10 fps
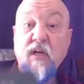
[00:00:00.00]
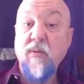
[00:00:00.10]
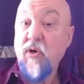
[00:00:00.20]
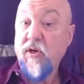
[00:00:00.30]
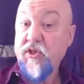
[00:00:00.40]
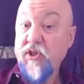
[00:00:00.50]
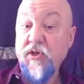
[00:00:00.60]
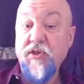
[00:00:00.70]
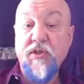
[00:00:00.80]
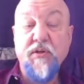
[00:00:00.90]
morning
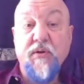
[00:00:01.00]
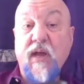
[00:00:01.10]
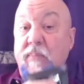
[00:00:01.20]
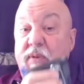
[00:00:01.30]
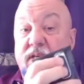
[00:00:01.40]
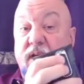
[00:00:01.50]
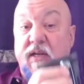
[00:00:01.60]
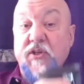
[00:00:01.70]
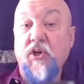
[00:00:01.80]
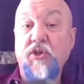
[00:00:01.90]
cheers to you. Happy Doti
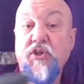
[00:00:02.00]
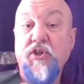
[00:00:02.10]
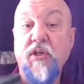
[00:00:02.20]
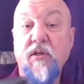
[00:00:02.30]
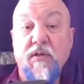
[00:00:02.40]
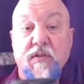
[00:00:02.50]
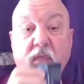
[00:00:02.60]
Church cheers.